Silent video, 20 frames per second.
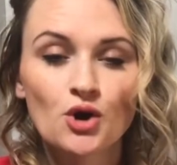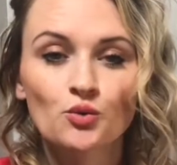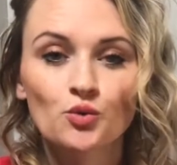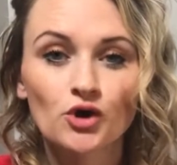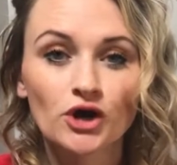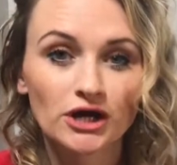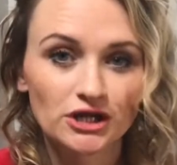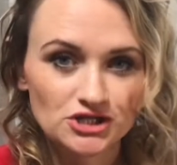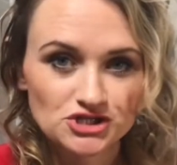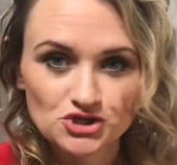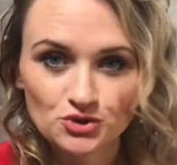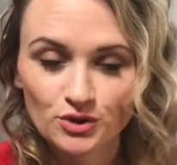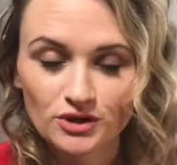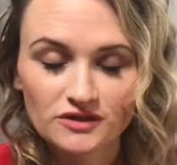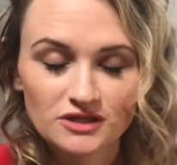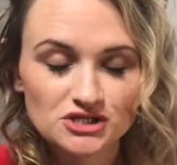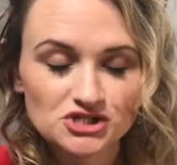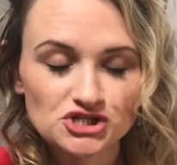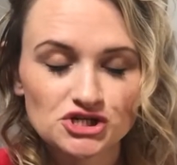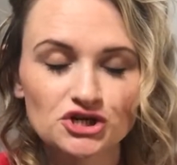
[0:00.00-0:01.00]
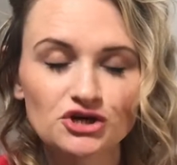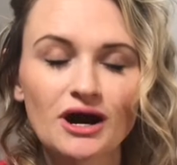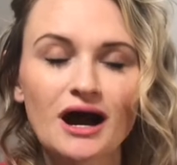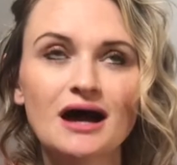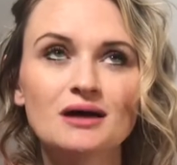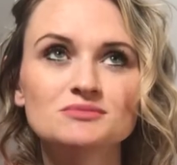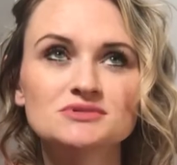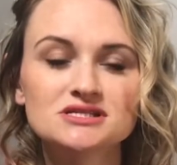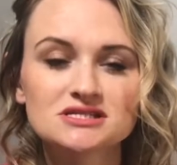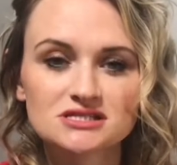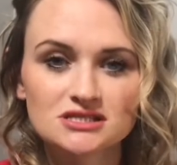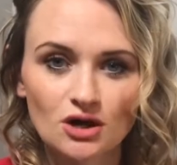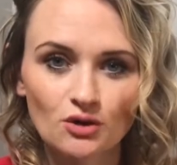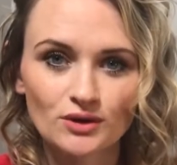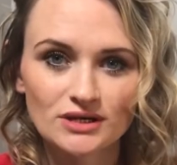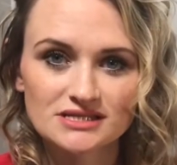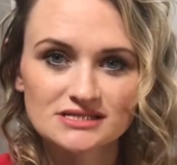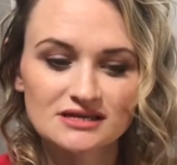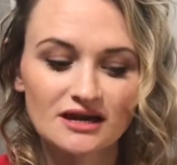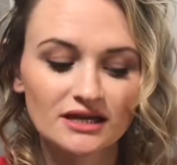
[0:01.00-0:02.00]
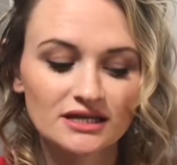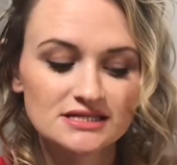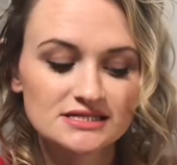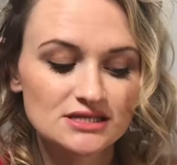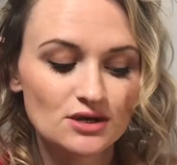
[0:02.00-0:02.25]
We're going to do it this year. I'm so excited.